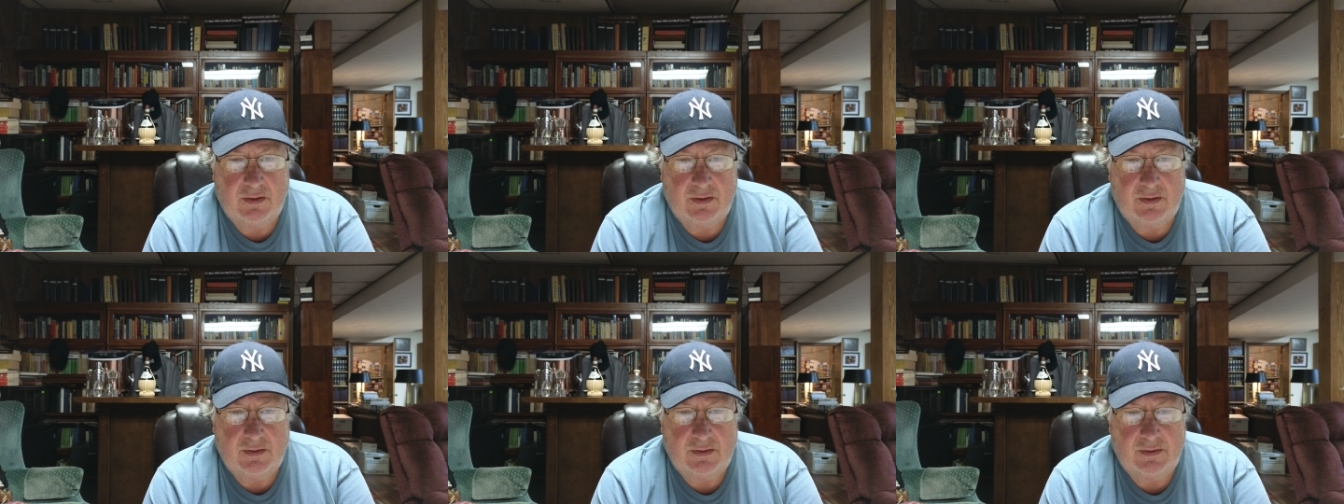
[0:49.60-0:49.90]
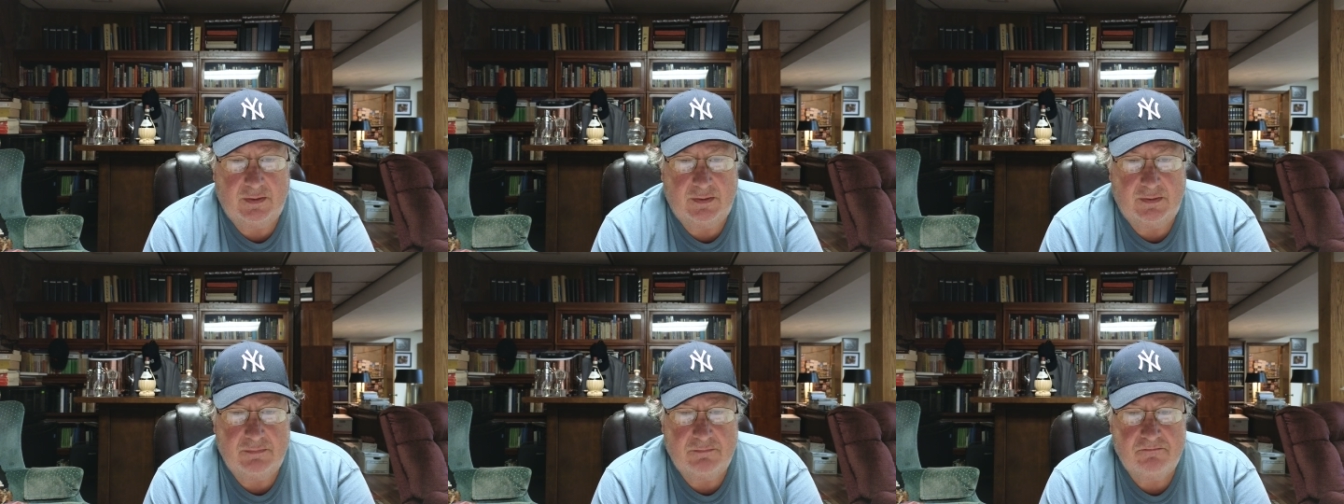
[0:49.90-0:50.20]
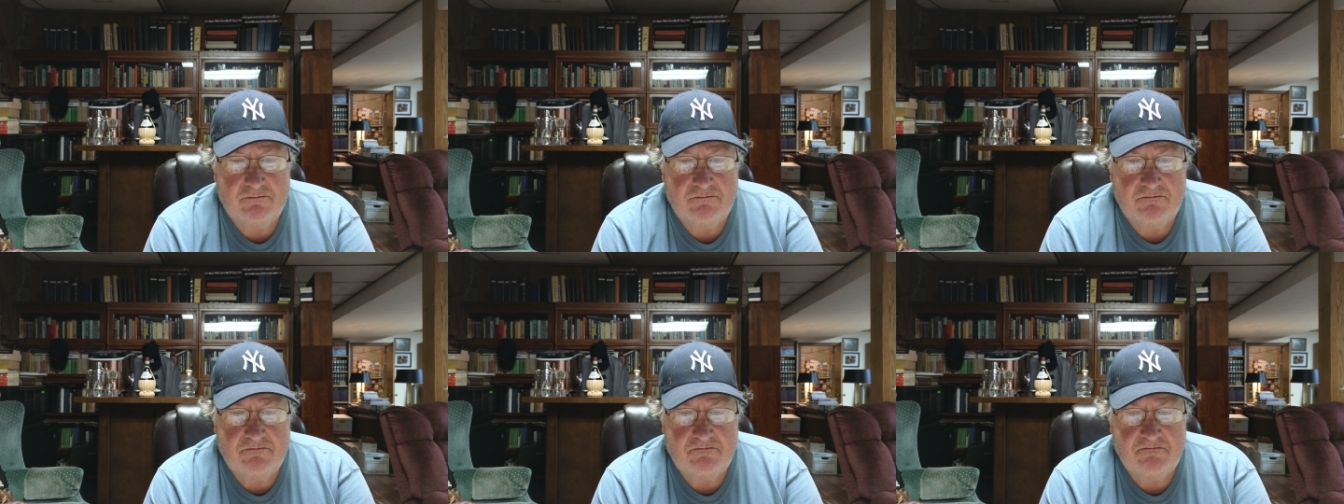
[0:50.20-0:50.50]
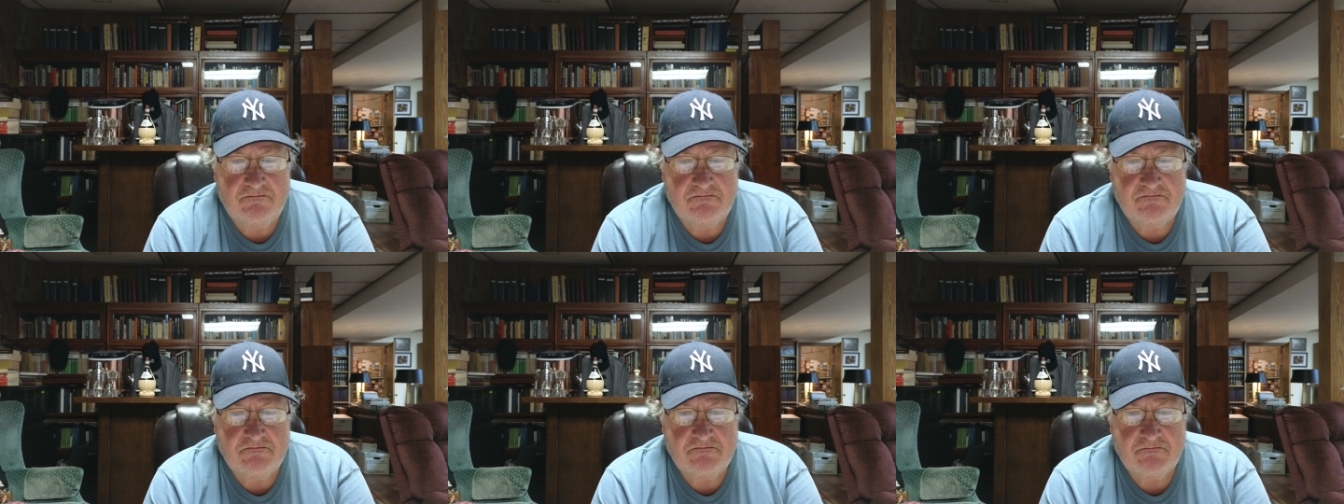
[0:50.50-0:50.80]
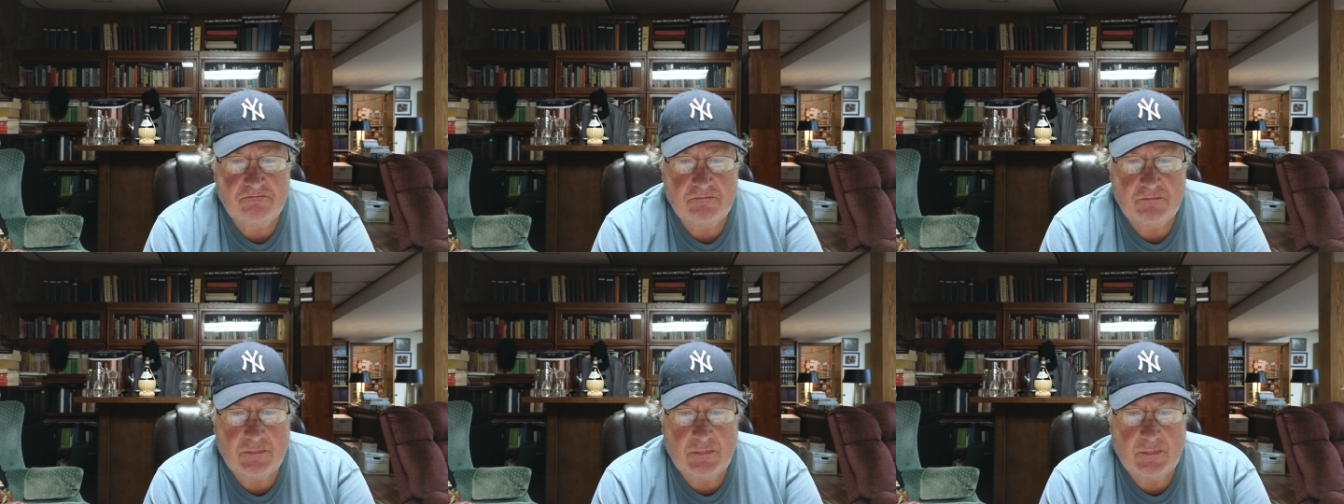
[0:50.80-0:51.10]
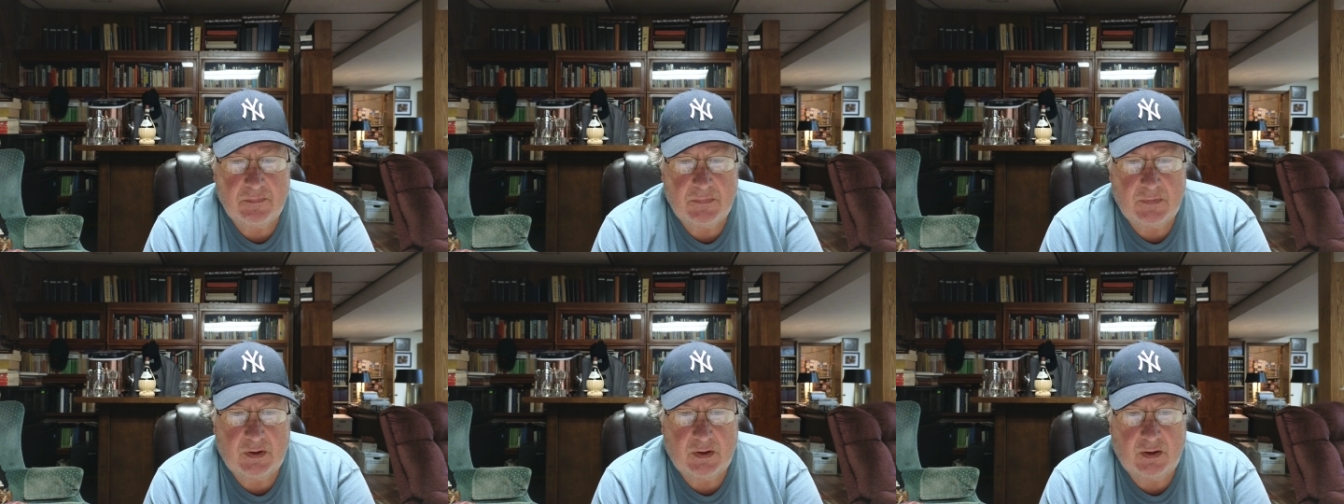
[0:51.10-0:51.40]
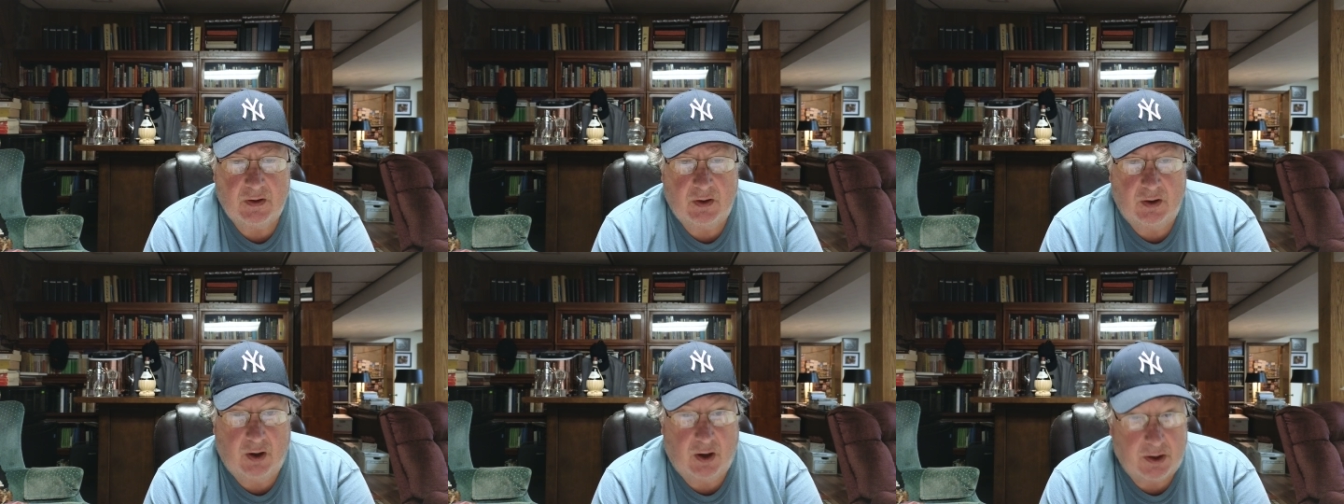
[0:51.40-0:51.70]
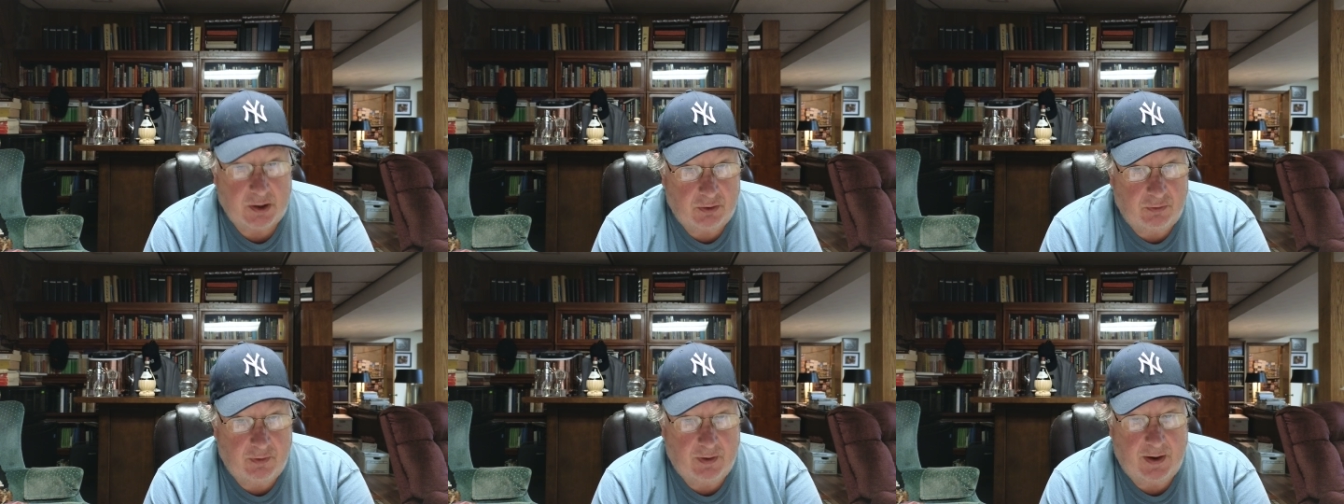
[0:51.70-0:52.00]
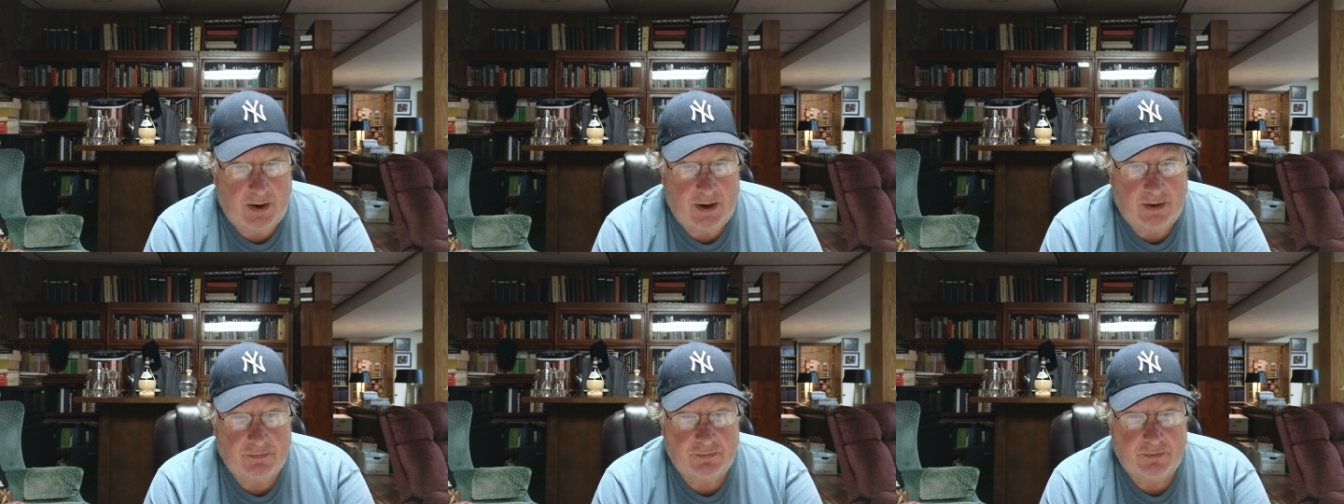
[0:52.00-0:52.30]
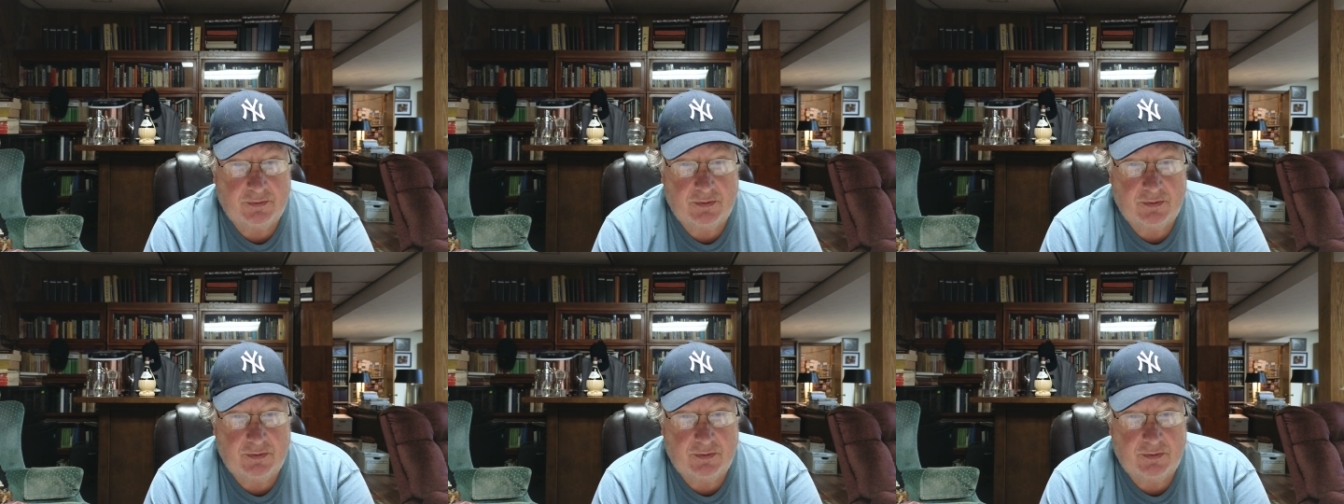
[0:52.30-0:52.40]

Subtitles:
autographed, and which I obtained